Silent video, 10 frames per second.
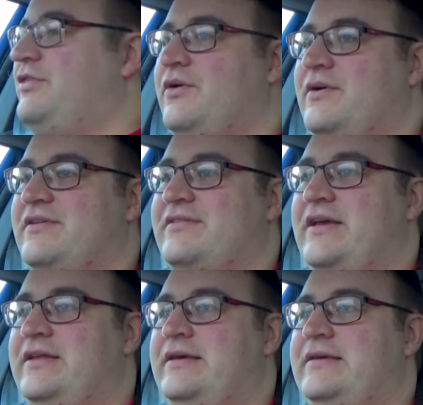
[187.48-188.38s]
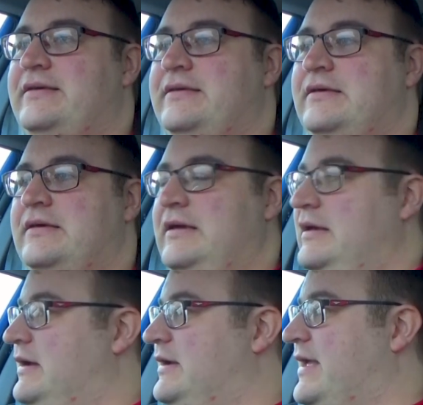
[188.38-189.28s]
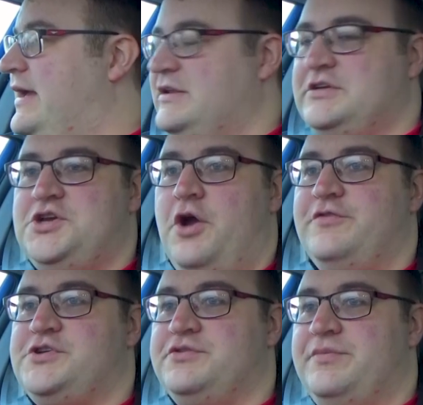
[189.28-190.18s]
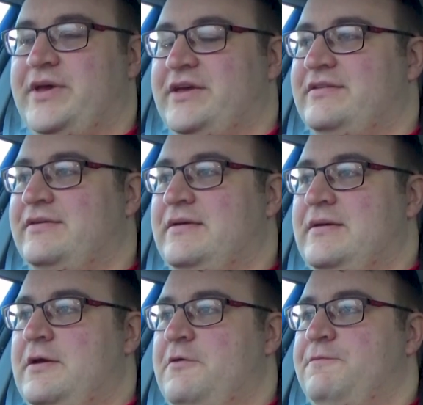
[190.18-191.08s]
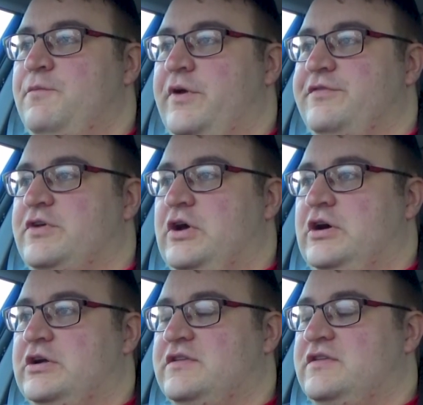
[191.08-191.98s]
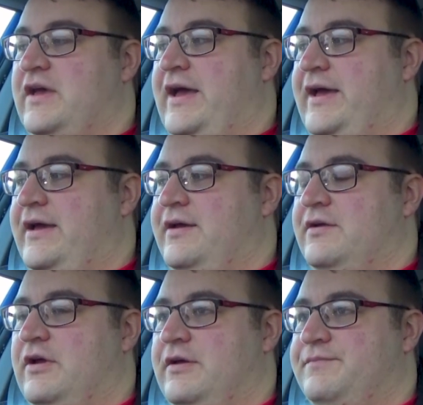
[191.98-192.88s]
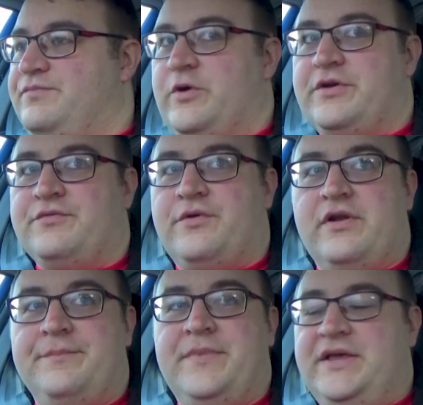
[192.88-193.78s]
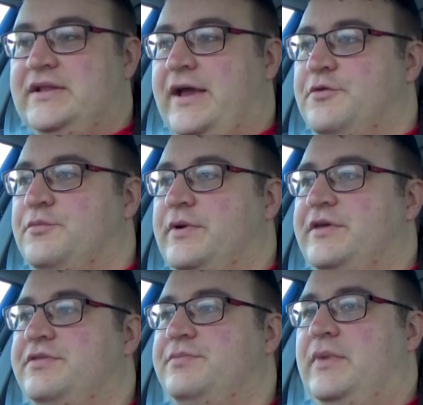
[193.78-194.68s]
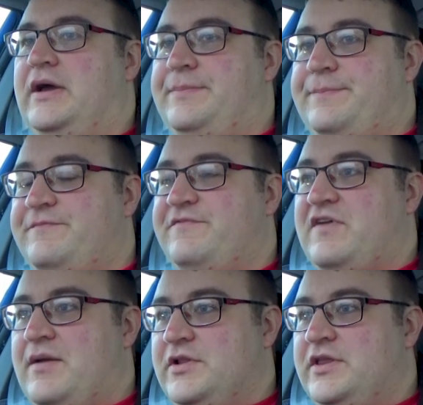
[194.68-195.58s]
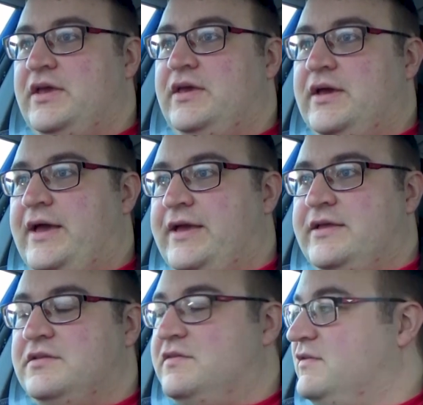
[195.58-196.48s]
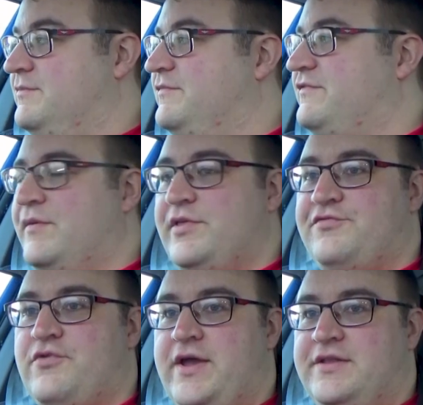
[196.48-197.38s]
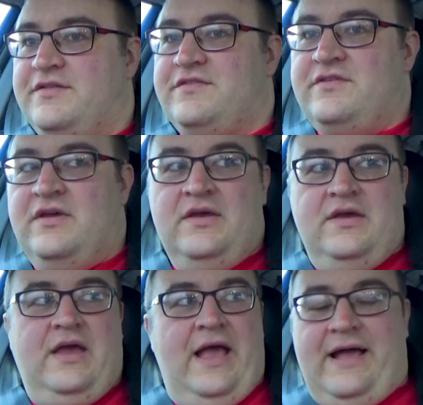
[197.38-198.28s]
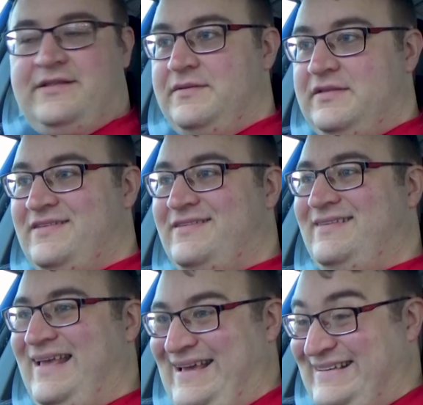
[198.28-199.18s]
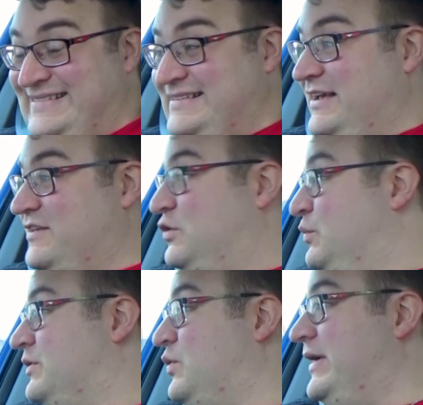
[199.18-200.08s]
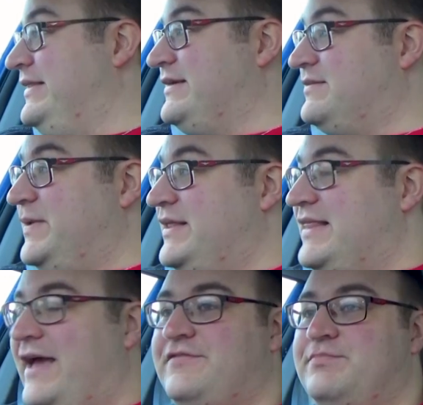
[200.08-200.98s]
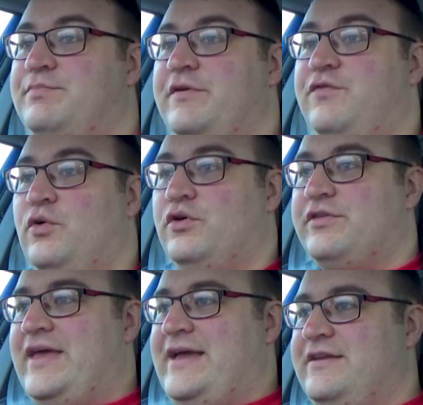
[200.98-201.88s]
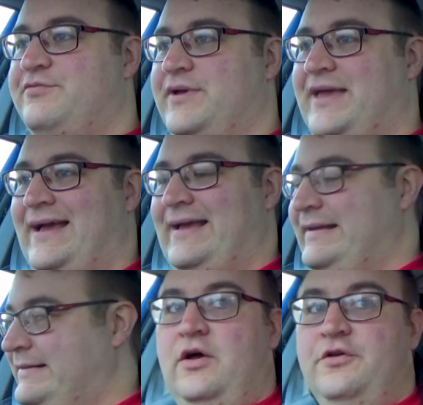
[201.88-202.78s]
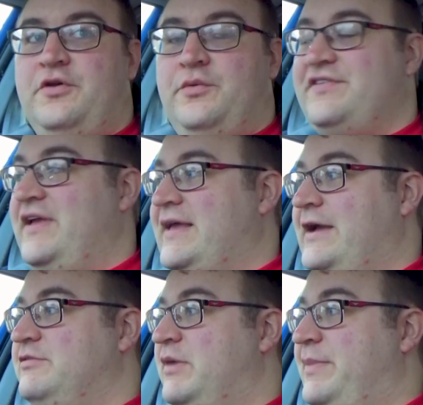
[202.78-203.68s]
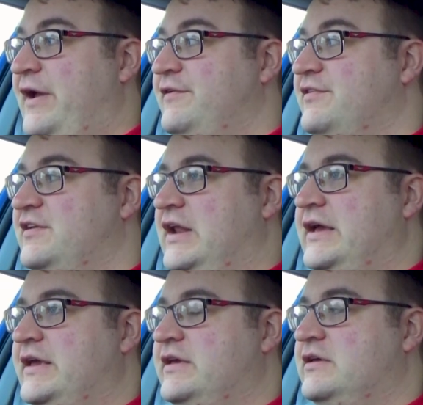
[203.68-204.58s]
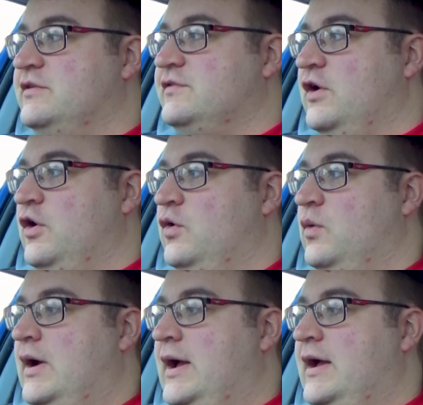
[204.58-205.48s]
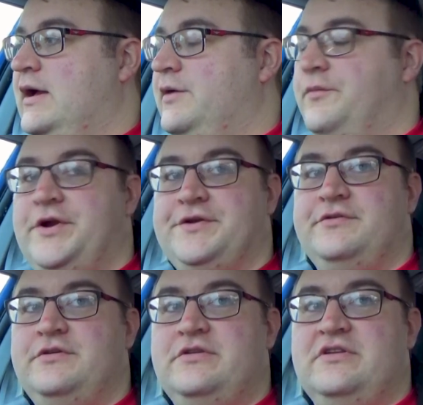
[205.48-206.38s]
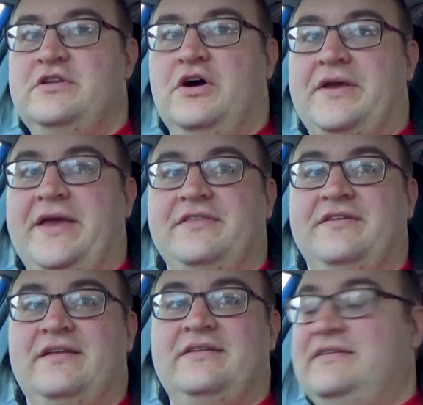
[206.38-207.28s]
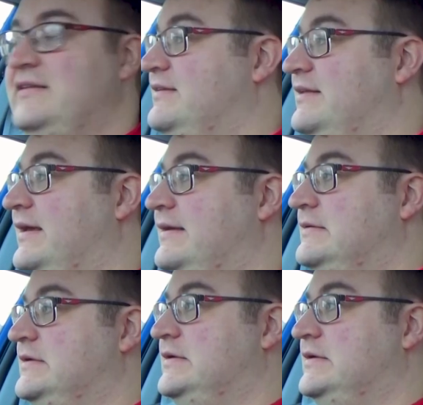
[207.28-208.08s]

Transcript: So as I said, I can overshoot a bit. We've got uh, a, we have got a meal out with my family and some family friends at, at six. So we'd quite like to be left before then if we can. Also, we're staying out at my parents tonight, so uh, we're not getting this edited today.